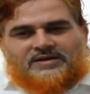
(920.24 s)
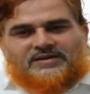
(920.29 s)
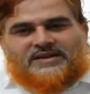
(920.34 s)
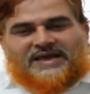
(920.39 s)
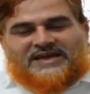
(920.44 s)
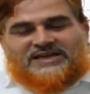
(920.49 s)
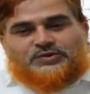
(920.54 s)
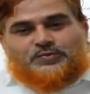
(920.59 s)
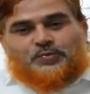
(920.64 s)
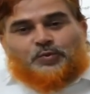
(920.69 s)

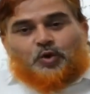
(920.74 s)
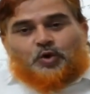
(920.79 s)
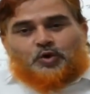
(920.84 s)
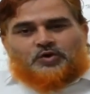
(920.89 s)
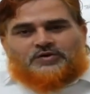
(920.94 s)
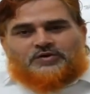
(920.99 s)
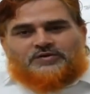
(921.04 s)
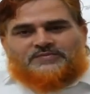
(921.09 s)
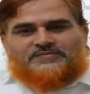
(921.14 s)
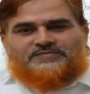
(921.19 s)
the
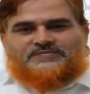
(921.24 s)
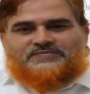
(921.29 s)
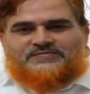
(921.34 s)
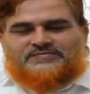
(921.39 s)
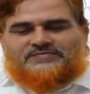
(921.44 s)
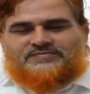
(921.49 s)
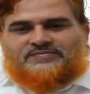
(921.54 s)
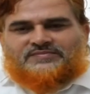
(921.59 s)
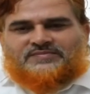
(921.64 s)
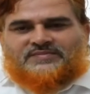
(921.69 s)
export
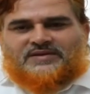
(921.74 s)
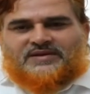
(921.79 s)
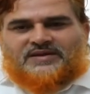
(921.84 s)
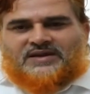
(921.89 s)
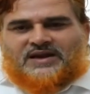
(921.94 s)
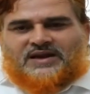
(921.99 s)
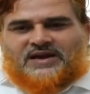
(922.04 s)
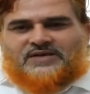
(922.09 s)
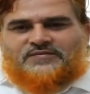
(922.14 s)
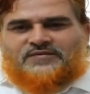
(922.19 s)

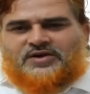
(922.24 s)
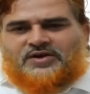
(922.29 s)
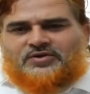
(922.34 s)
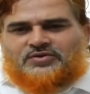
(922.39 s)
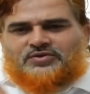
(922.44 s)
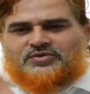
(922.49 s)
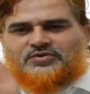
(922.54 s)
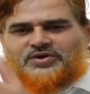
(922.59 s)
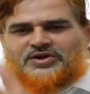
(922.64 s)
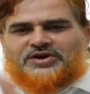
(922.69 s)
and we
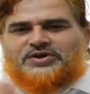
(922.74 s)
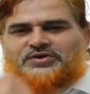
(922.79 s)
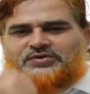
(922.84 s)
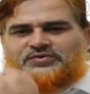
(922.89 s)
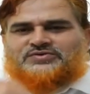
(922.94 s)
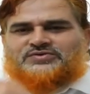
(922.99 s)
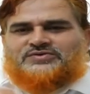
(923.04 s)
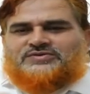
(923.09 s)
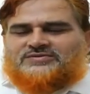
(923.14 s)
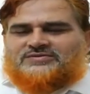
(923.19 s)
have to
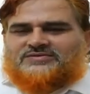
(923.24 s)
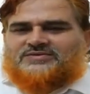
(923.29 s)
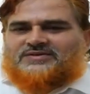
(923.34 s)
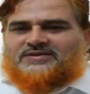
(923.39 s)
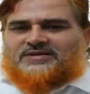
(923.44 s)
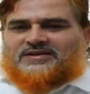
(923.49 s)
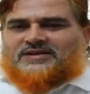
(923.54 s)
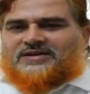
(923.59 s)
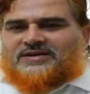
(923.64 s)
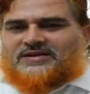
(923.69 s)
reduce
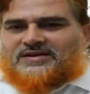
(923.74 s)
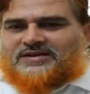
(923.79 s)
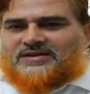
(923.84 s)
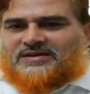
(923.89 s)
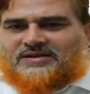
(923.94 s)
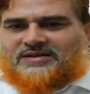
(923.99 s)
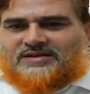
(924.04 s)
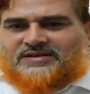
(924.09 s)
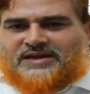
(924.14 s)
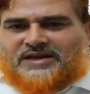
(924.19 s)

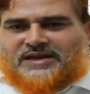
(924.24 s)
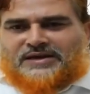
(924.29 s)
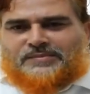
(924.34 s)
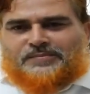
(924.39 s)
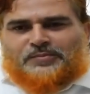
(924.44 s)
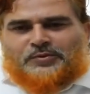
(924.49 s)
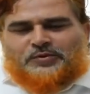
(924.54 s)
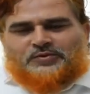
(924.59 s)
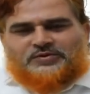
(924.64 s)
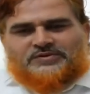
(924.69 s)
the
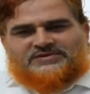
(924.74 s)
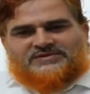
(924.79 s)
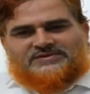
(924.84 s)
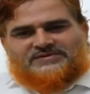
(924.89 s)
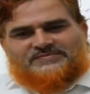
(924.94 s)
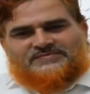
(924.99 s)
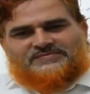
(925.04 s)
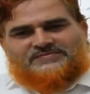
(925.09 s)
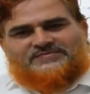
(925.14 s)
imports.